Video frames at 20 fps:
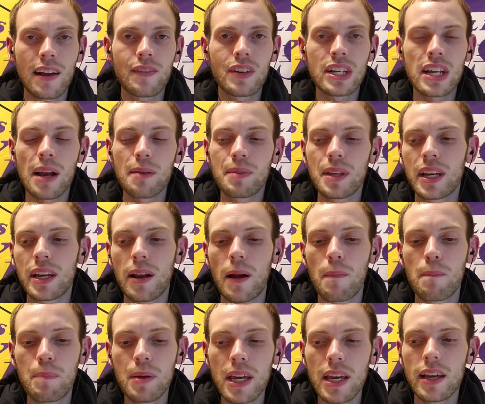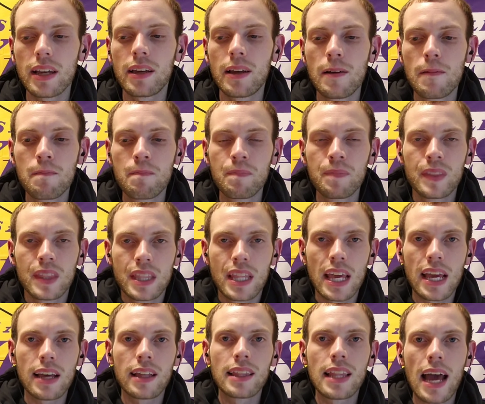Every time they get up big,
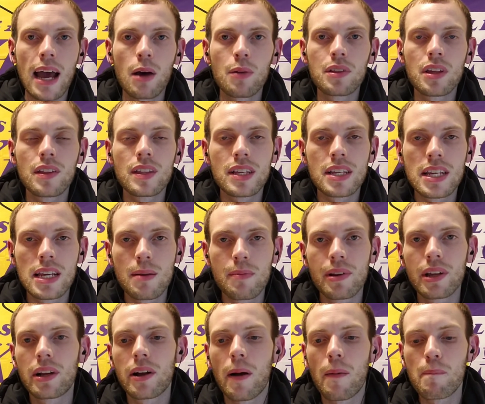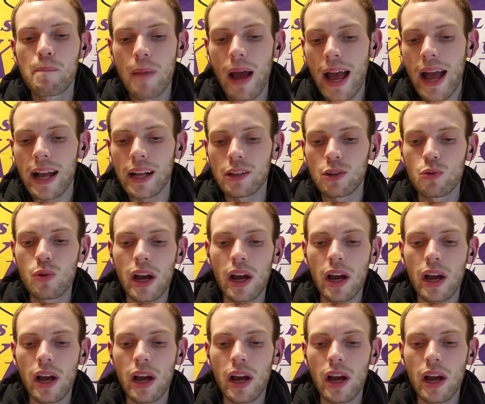they allow the other team to come back.